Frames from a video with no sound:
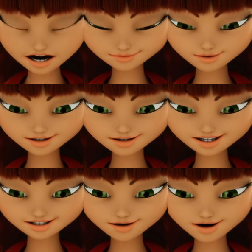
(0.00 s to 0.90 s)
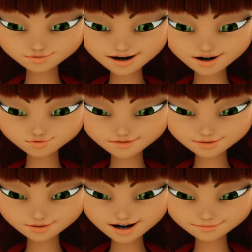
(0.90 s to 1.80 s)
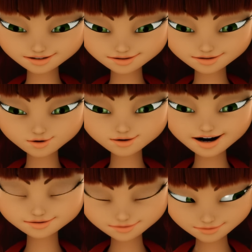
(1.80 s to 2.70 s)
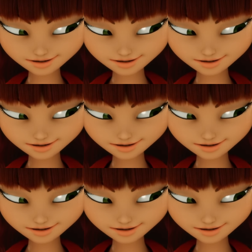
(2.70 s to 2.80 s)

I really want to thank you for trusting me, Mr. Agrest.